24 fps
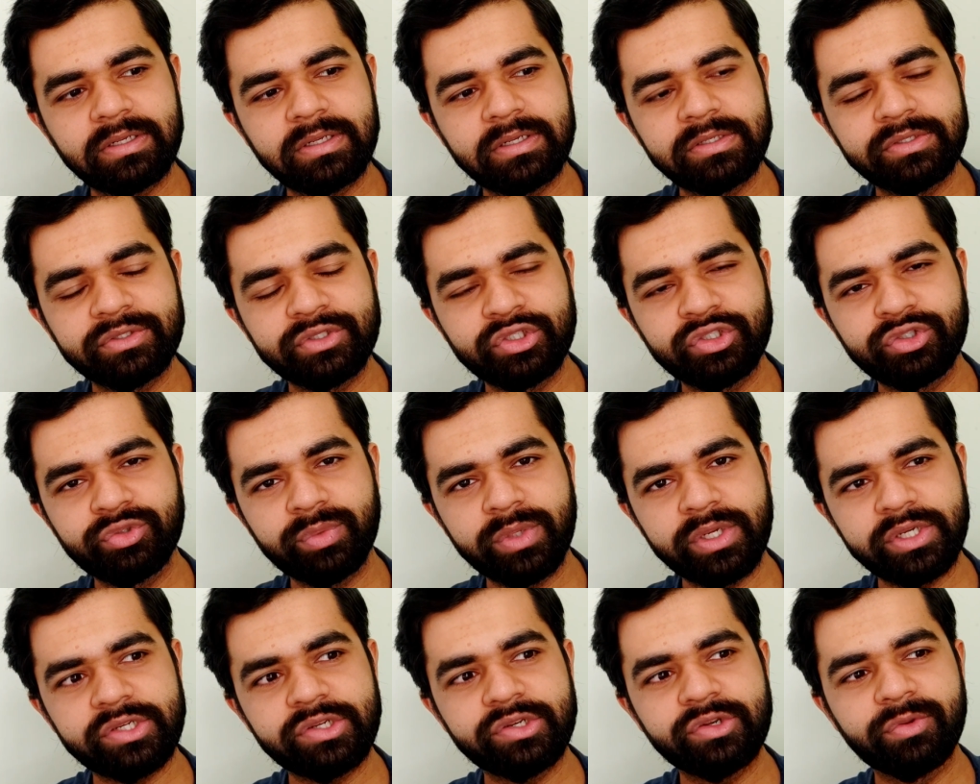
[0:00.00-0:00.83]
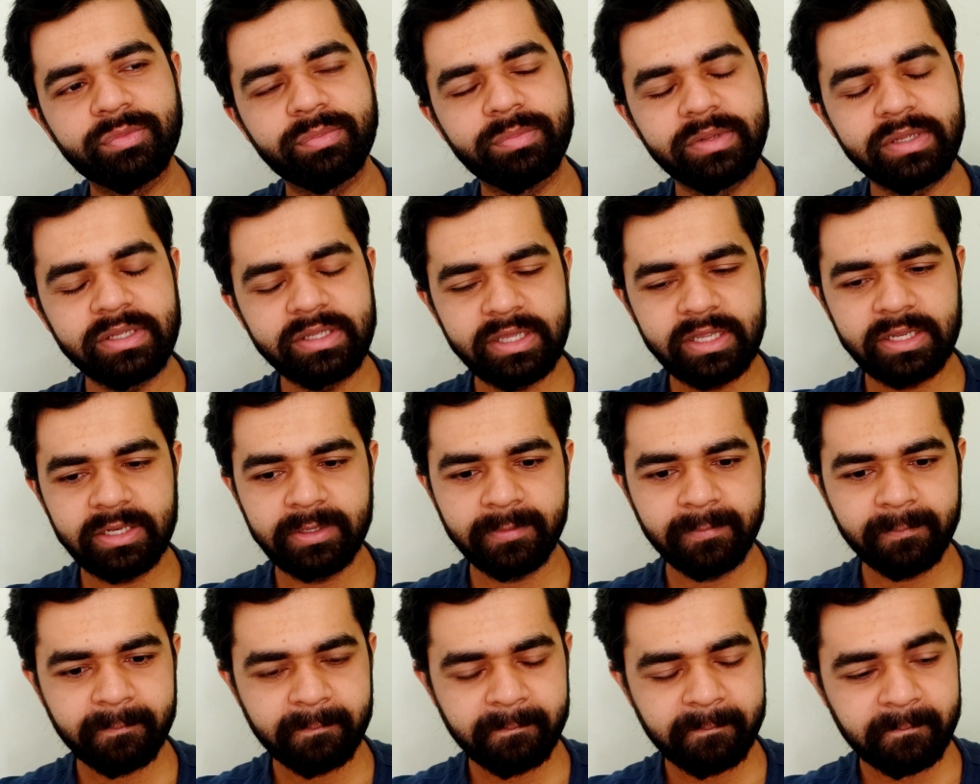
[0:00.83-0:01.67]
situation to be in.
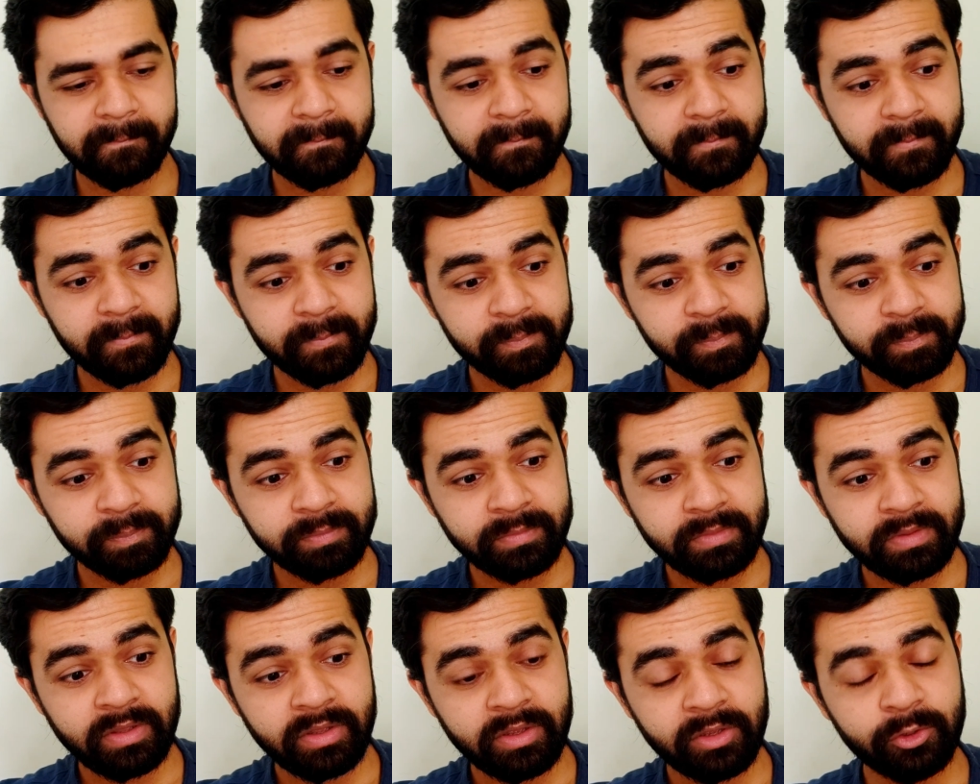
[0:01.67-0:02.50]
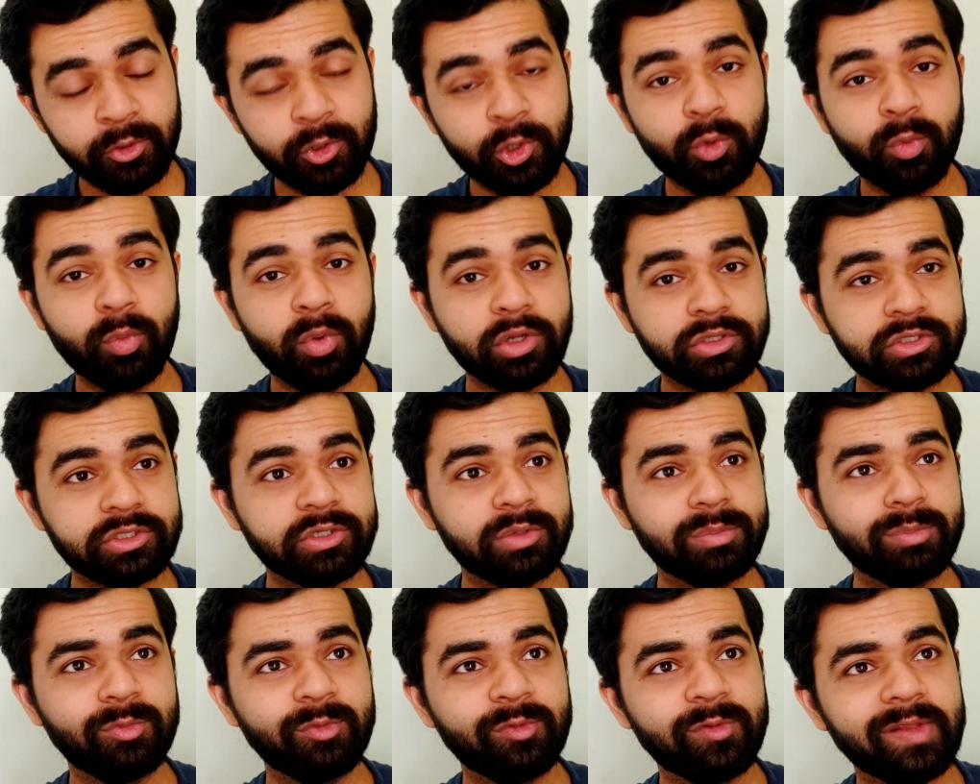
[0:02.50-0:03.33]
You know, watching a
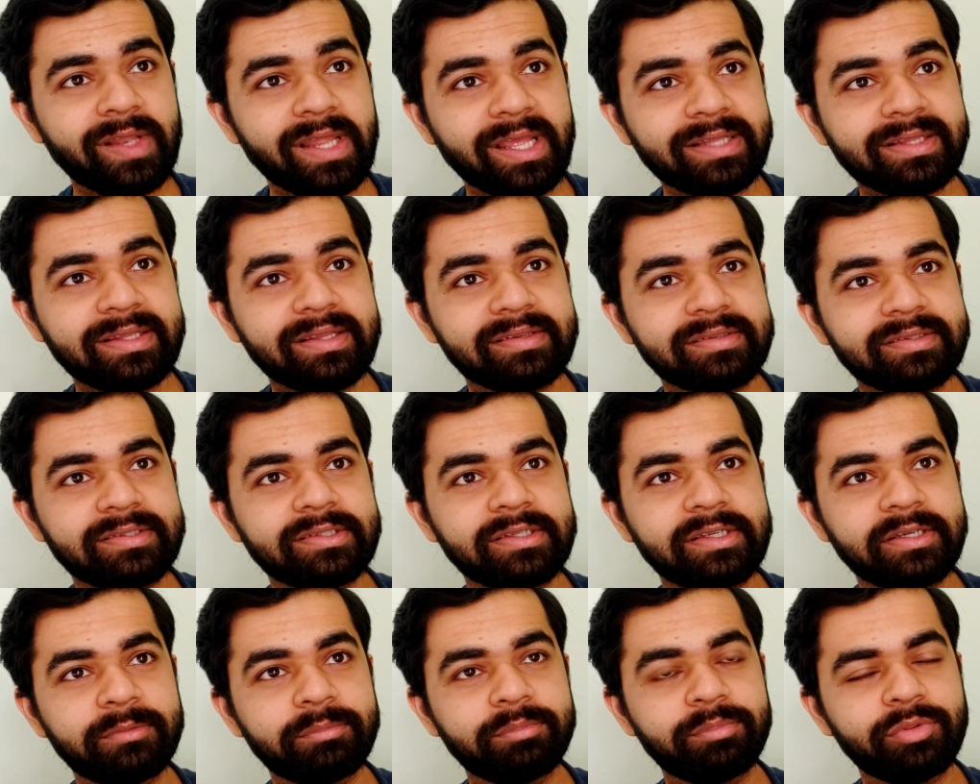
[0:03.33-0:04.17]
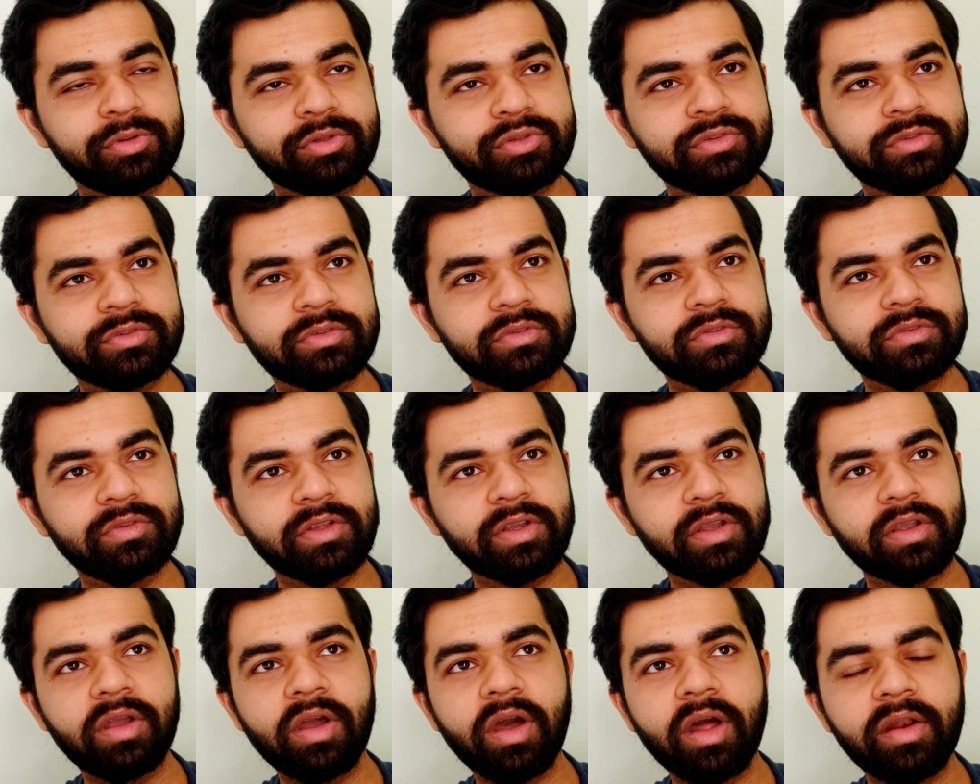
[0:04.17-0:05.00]
movie like this, it puts the
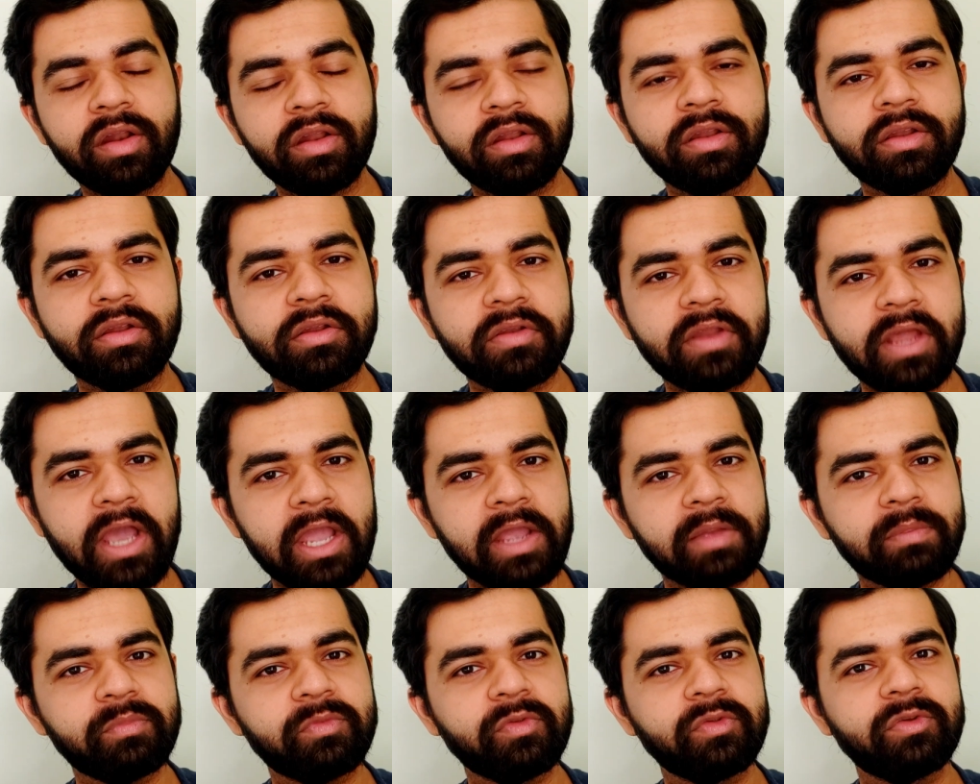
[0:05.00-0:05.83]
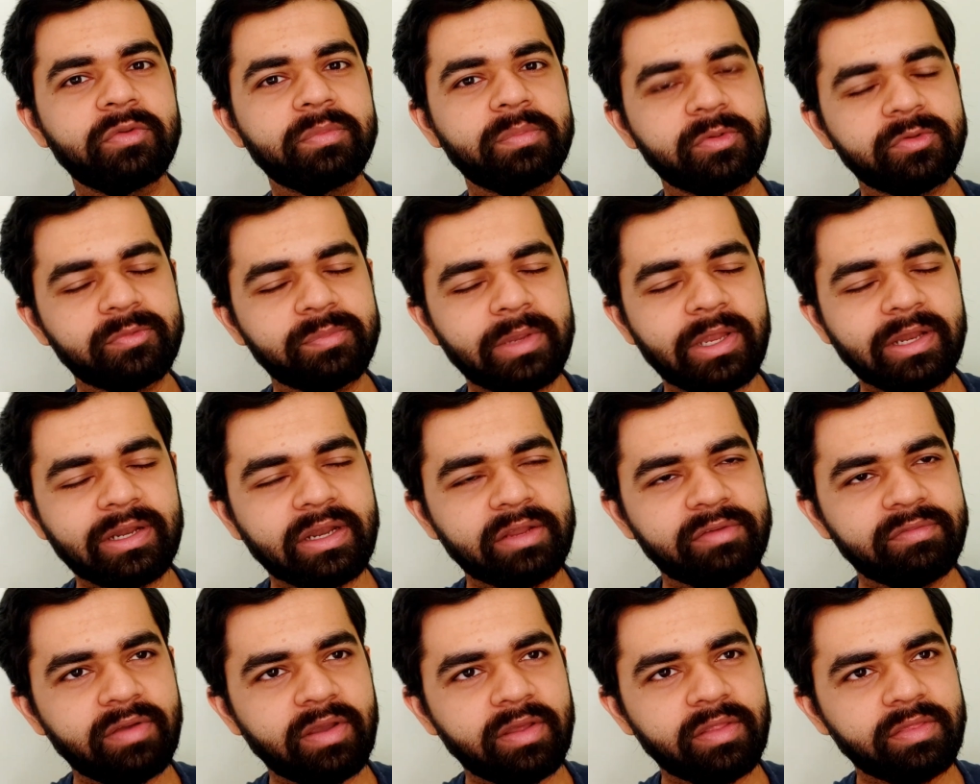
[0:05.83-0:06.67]
current times into
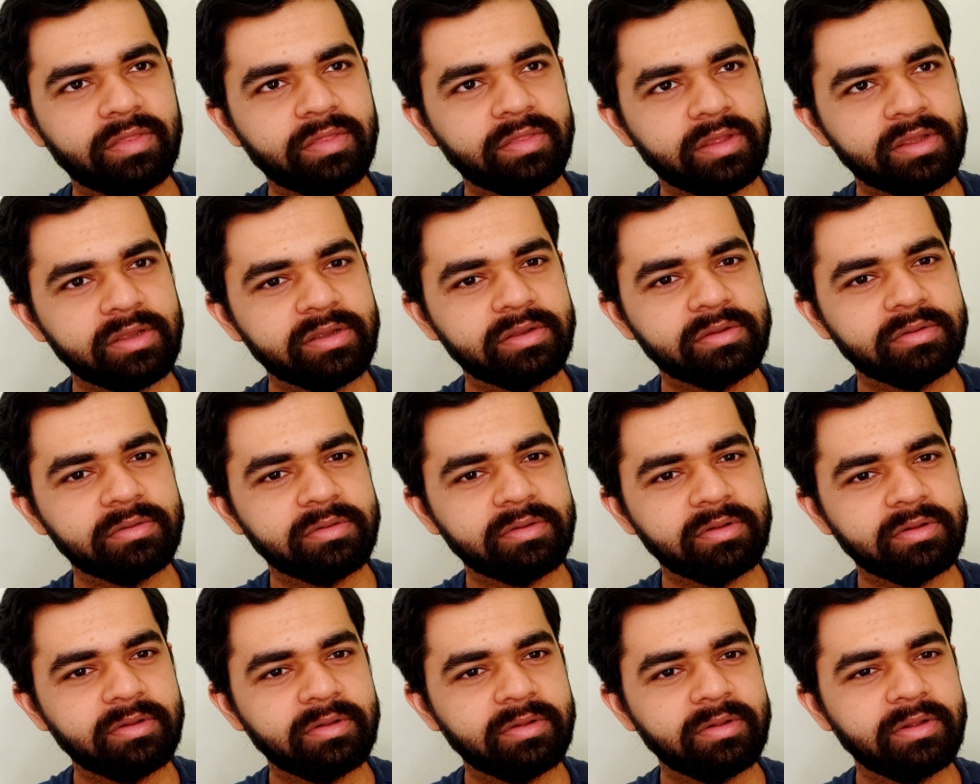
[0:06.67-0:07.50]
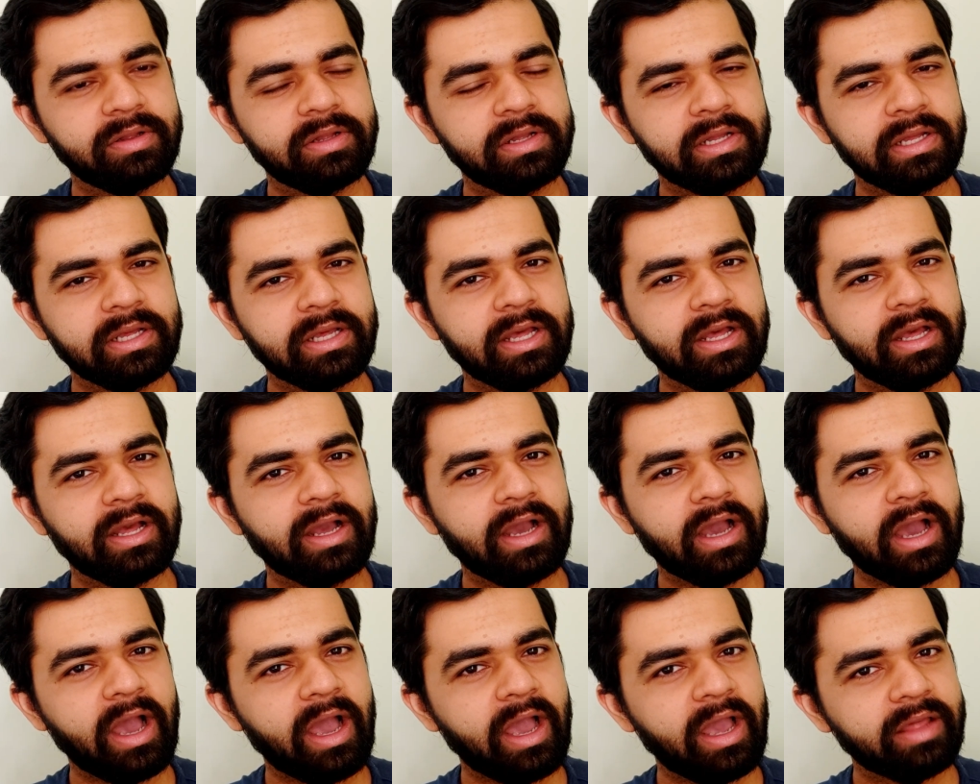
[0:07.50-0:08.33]
perspective, I think.
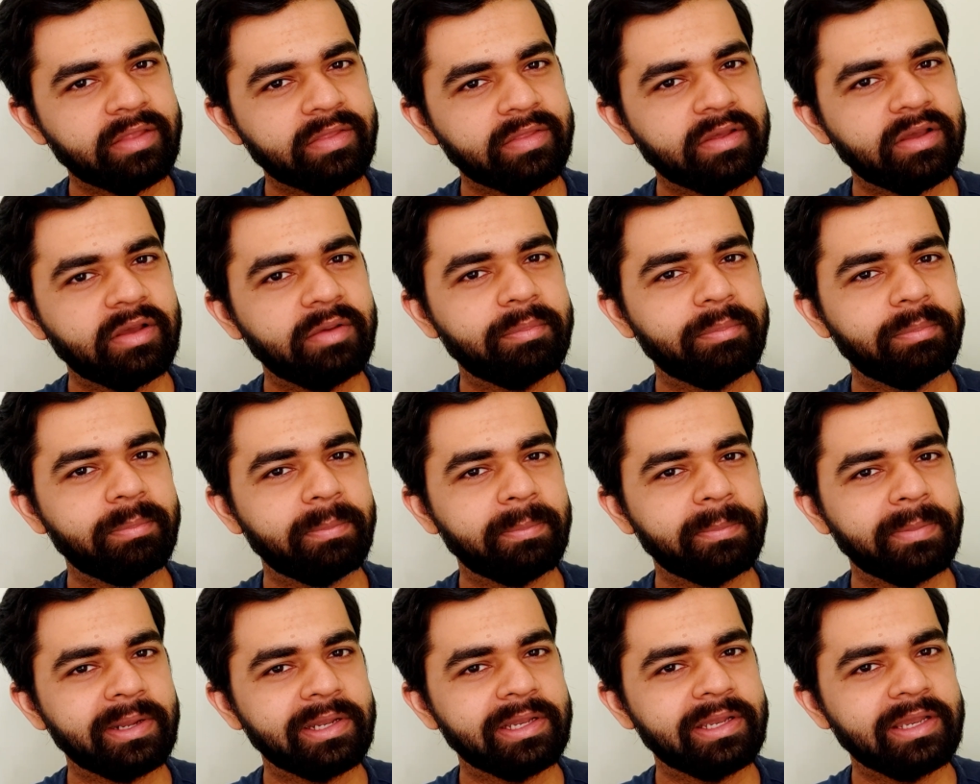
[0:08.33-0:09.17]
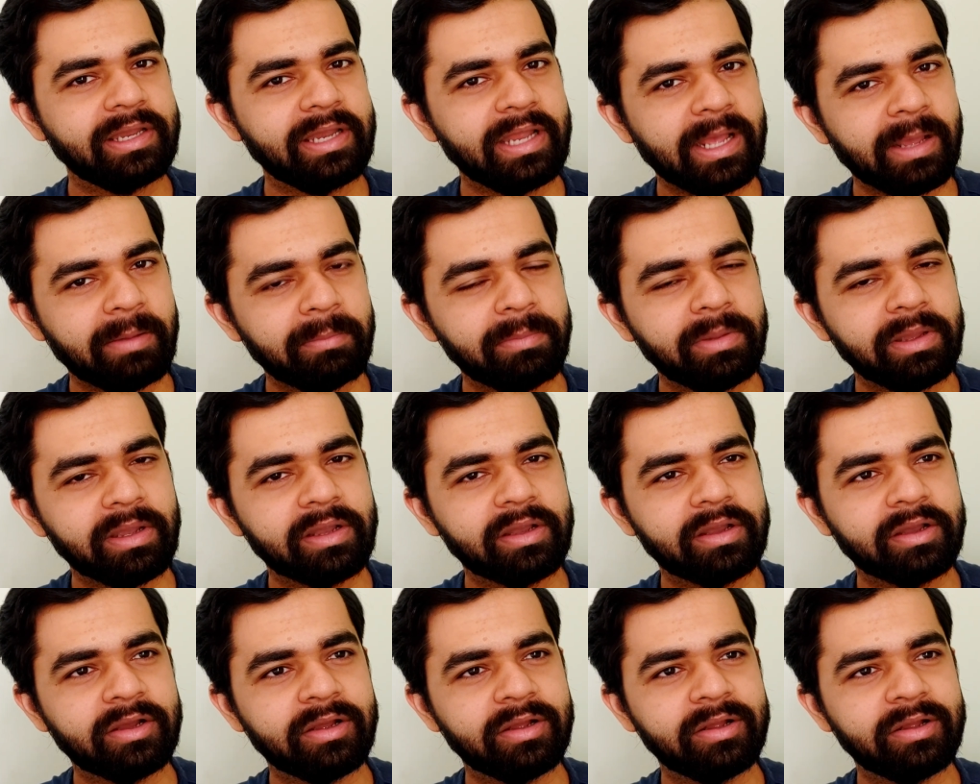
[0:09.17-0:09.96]
I think a pandemic